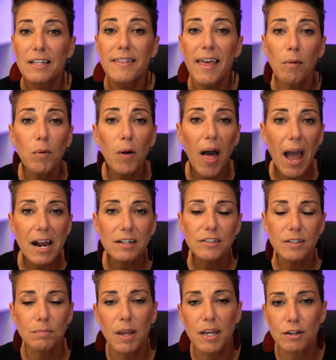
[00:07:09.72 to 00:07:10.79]
That will
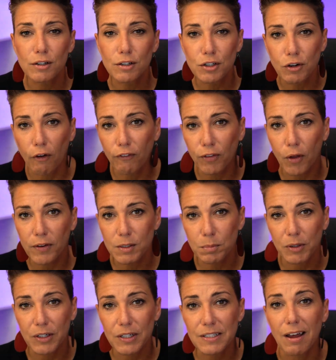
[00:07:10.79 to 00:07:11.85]
actually make your show flow
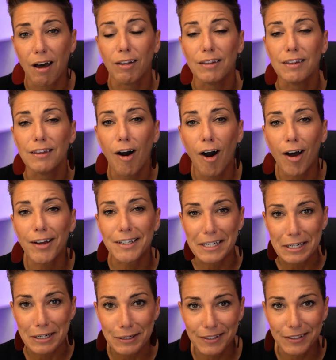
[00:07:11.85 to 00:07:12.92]
experience a lot
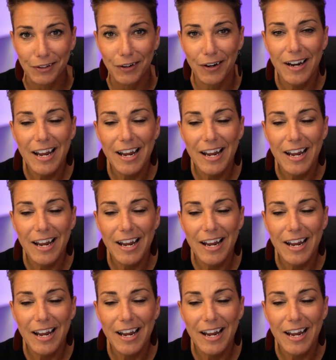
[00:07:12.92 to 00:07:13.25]
easier.